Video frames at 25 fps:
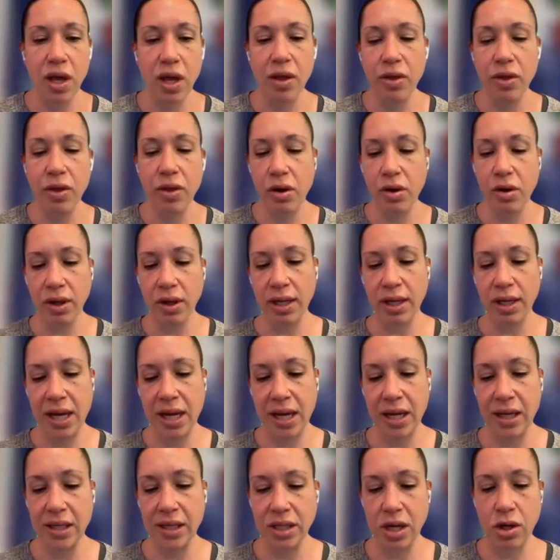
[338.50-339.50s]
So in the early
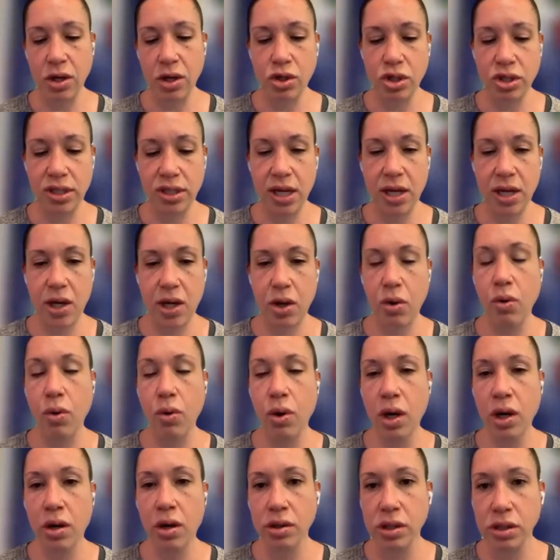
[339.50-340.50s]
days, understanding
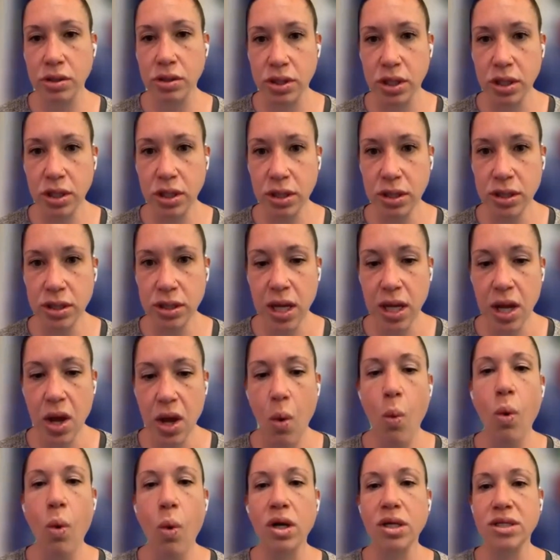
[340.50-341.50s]
who are your users,
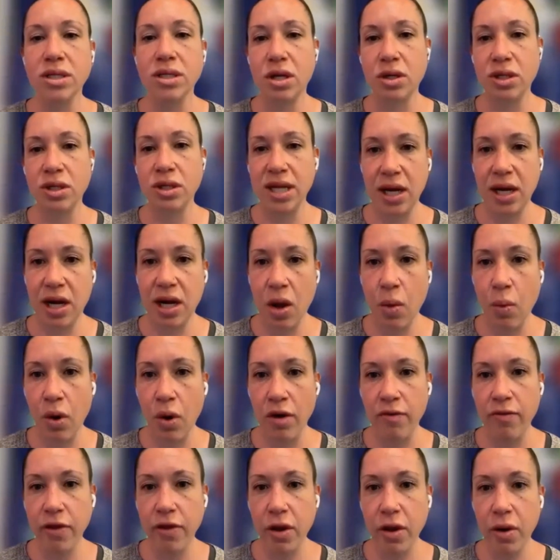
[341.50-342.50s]
what is their day-to-day
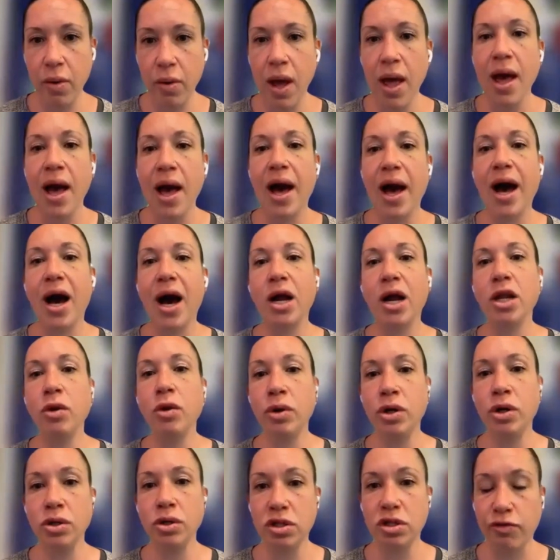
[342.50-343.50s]
workflow, how do
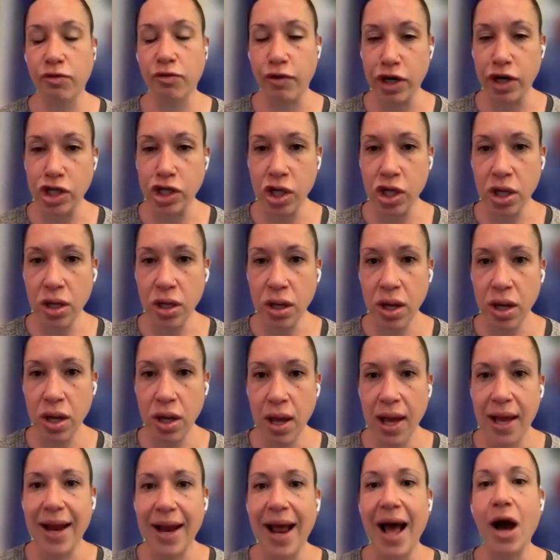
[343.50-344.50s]
you reduce friction,
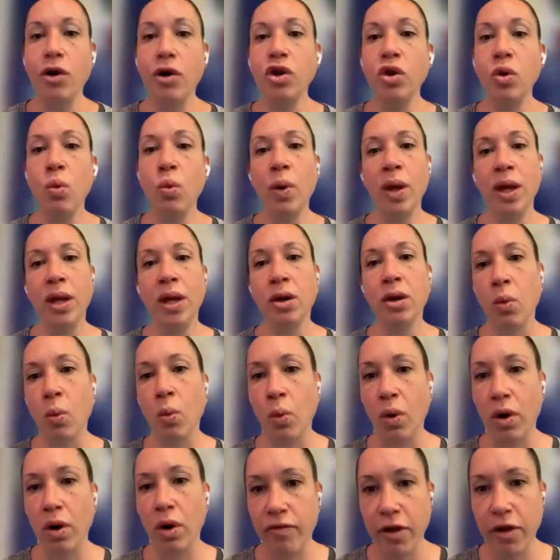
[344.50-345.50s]
and how do you win
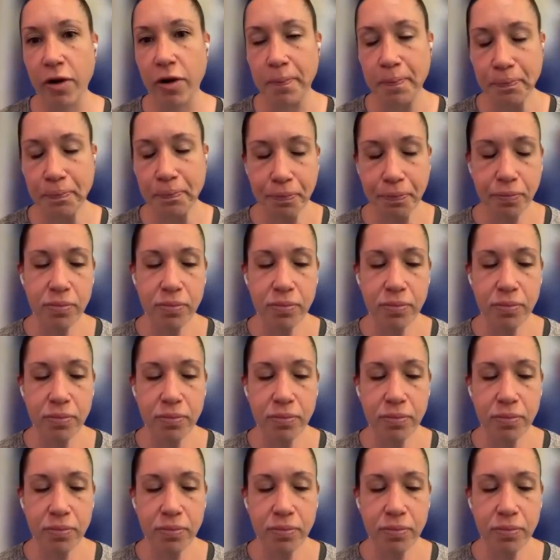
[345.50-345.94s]
on workflow?